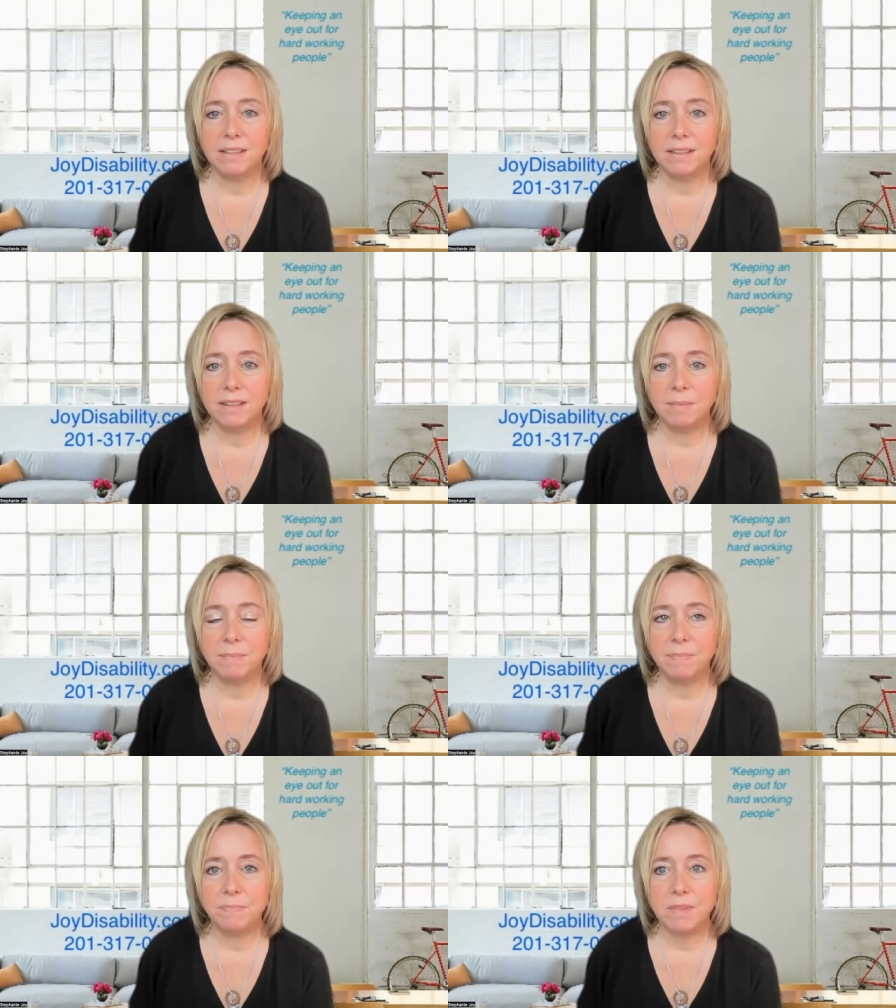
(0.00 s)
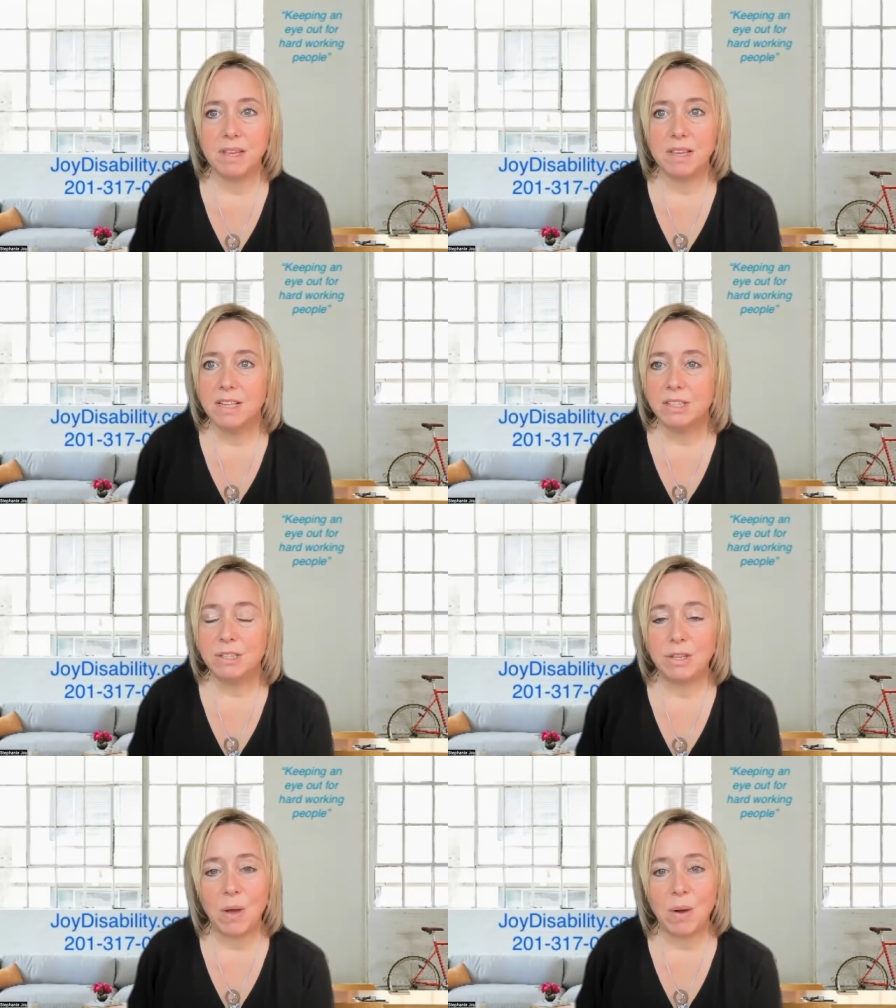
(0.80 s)
Um,
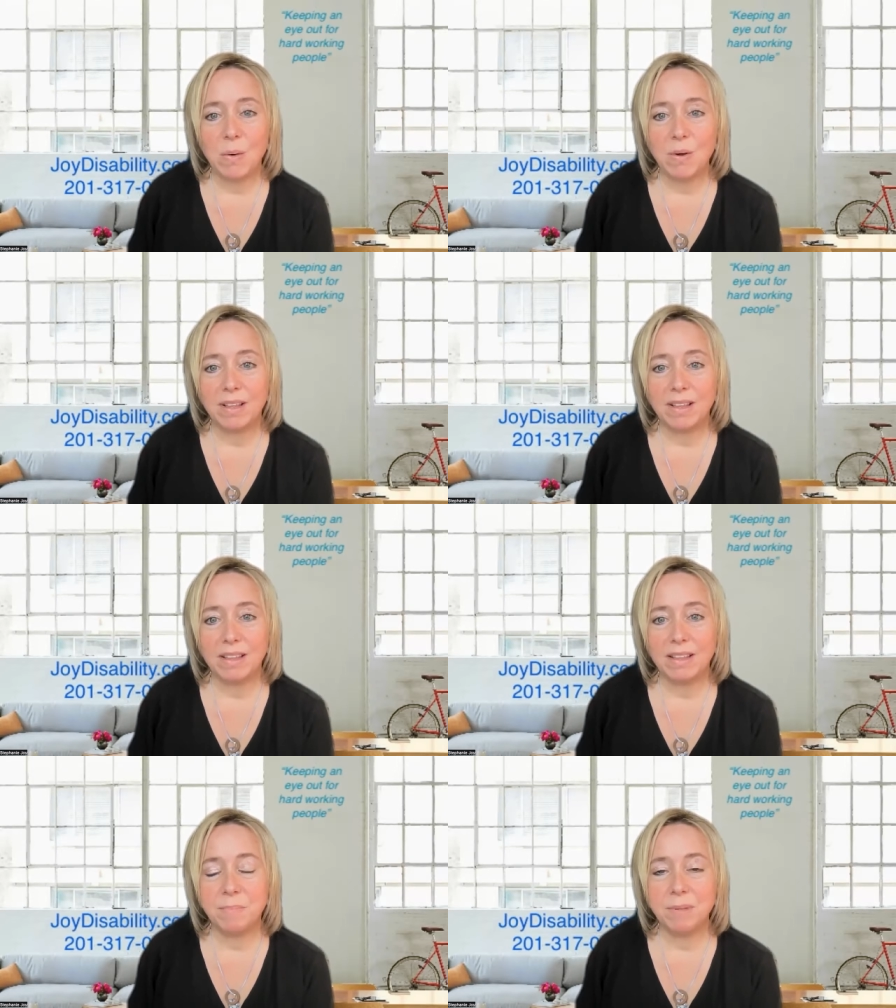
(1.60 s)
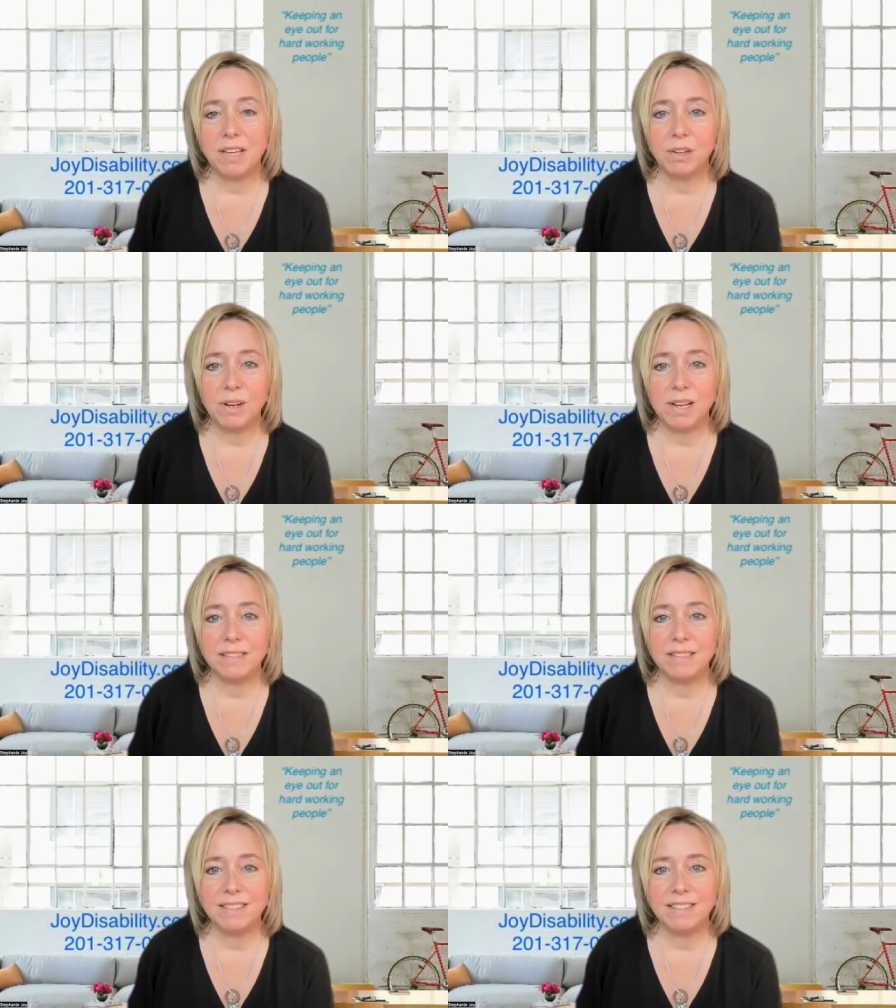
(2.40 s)
so the particular
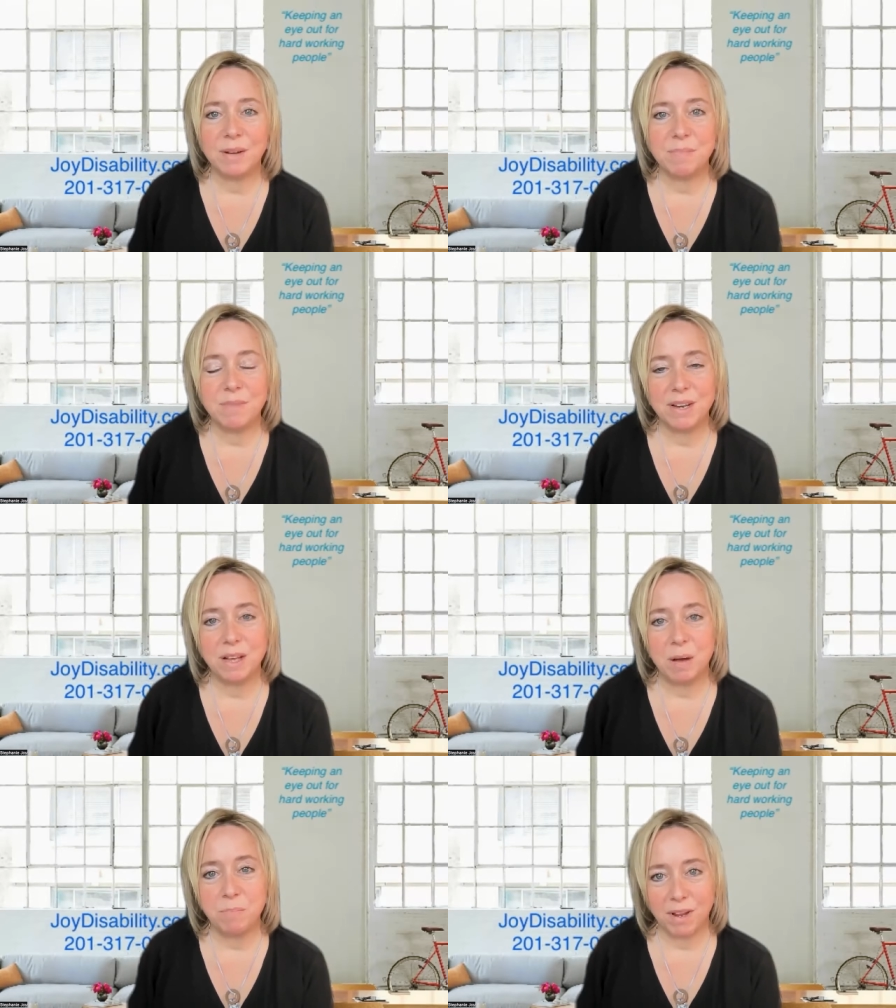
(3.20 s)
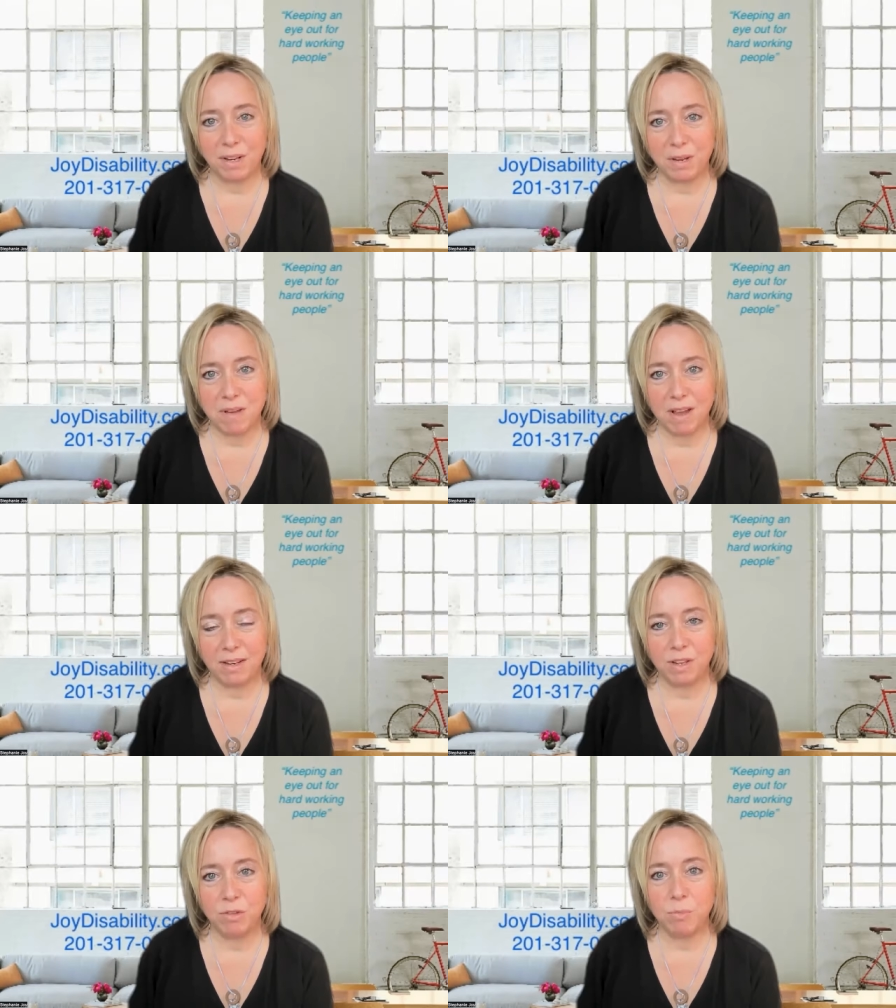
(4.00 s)
instance that I'm, that I'm bringing to
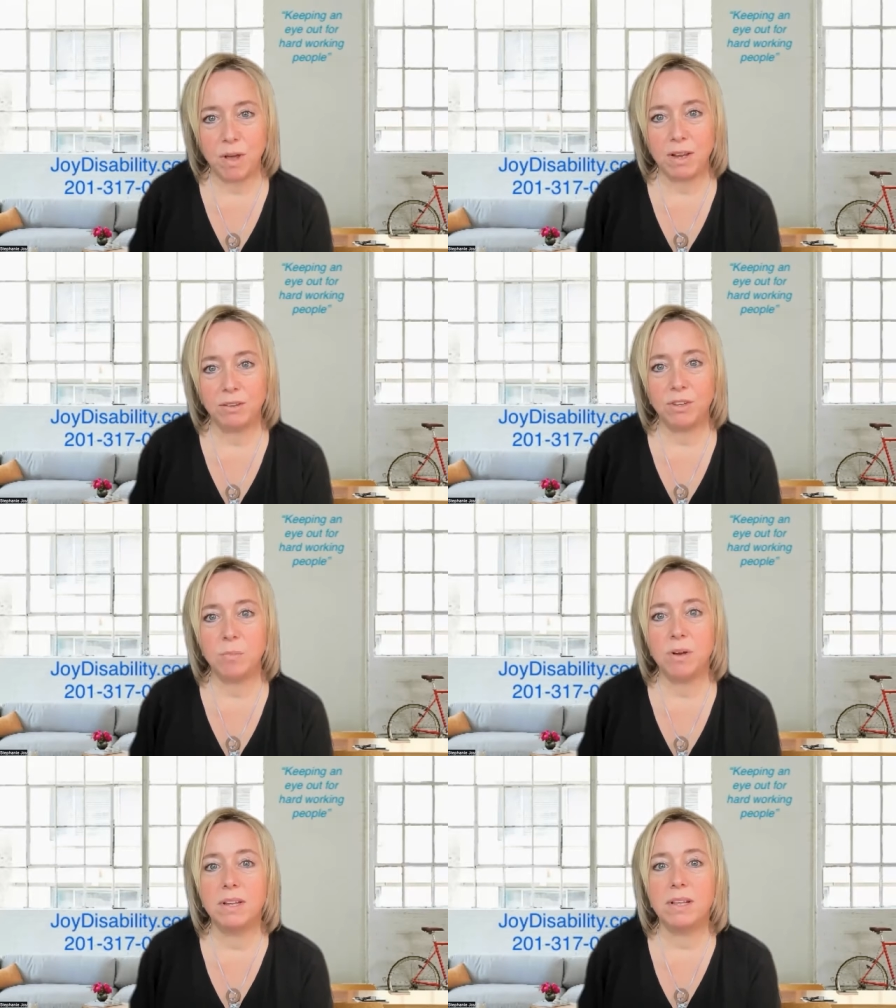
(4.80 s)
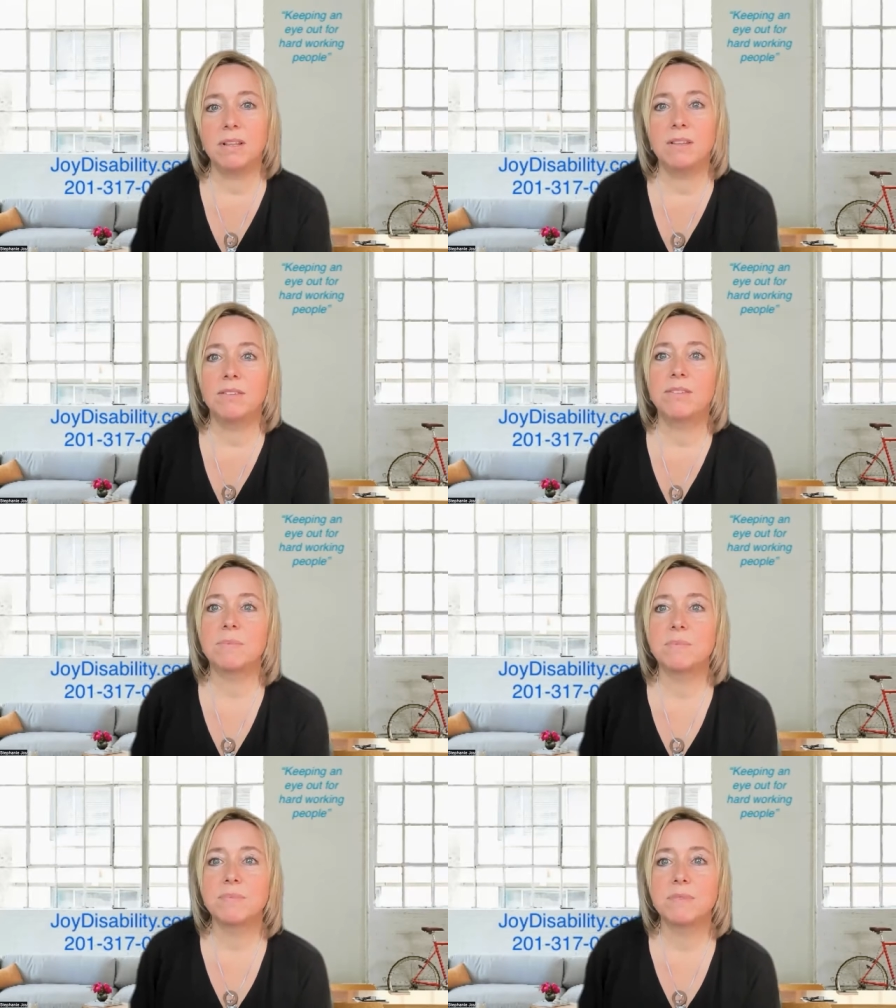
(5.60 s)
mind is when someone is
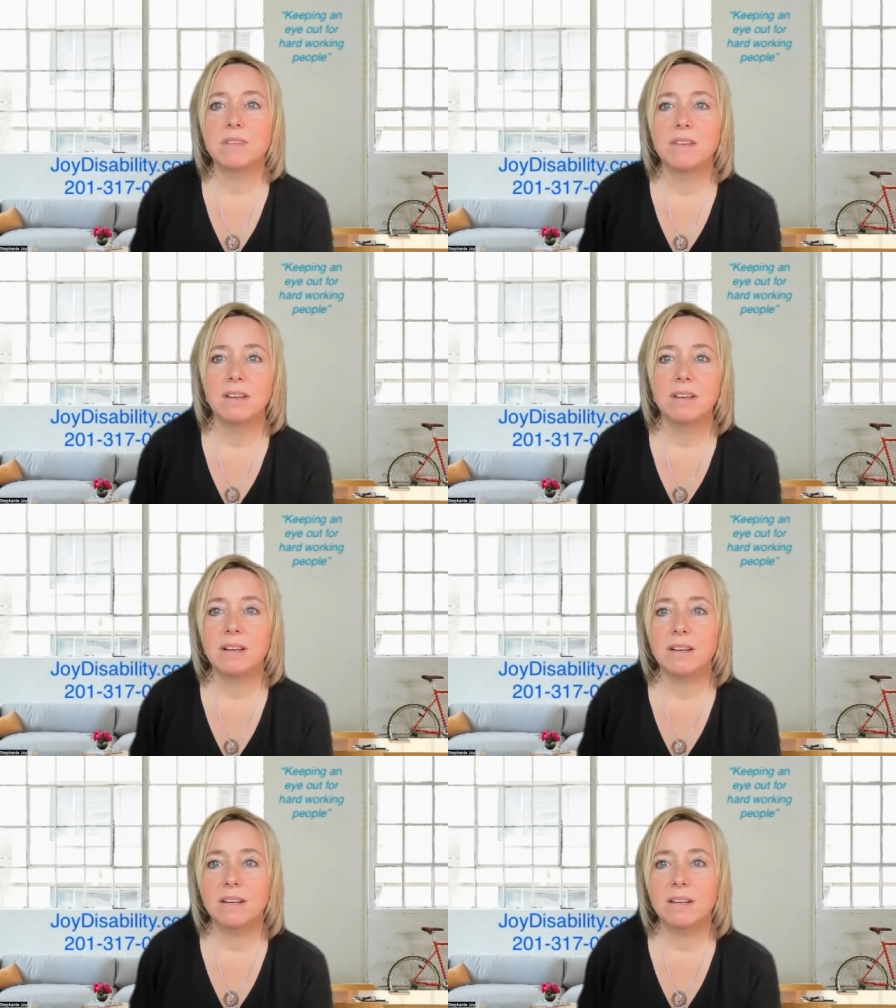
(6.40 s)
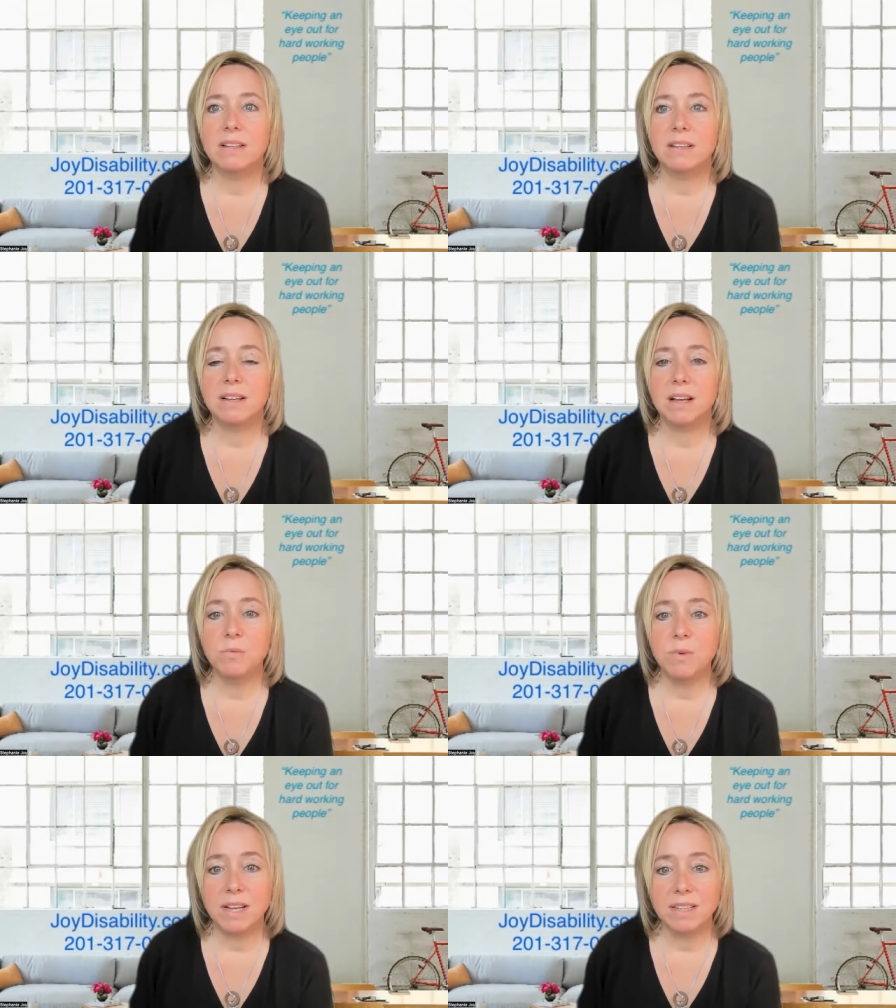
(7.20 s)
uh,
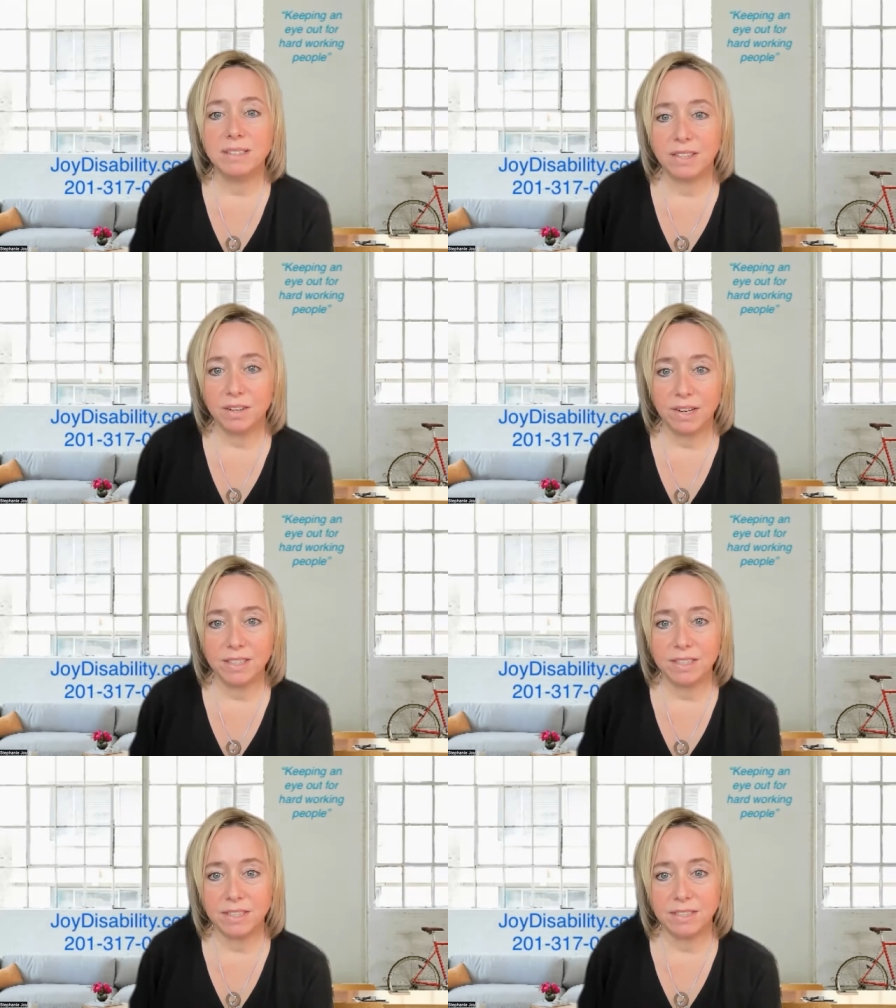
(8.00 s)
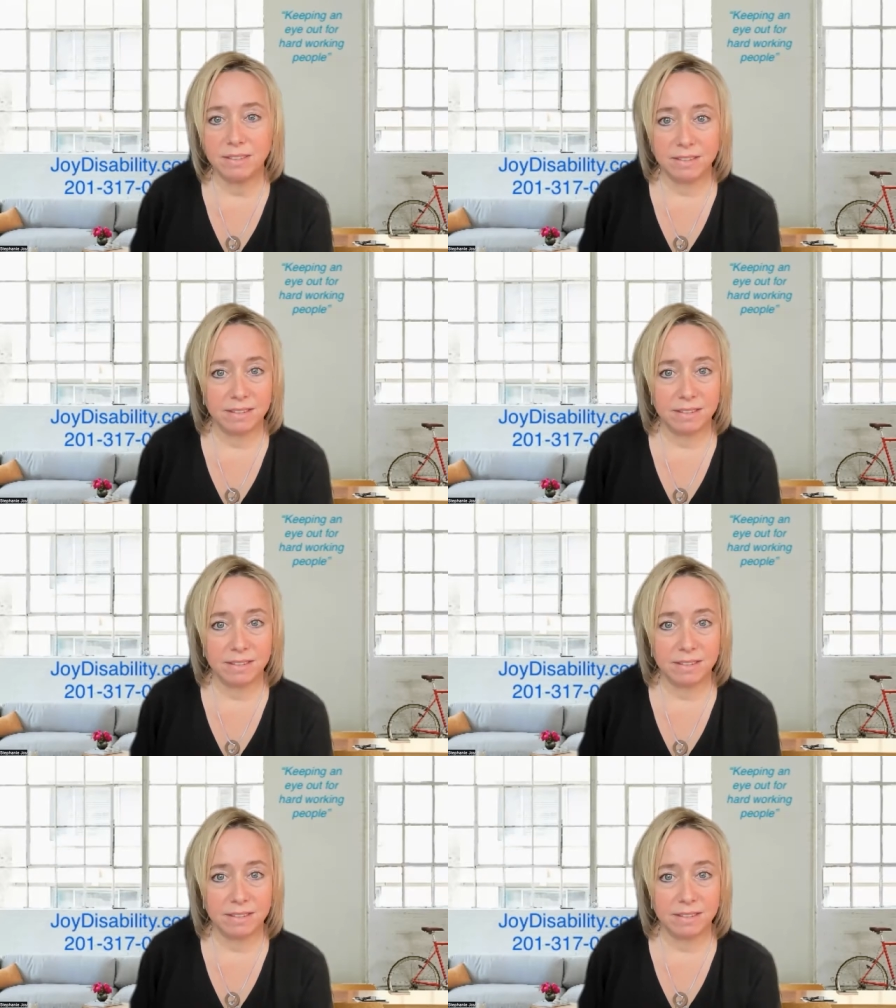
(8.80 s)
on reconsideration.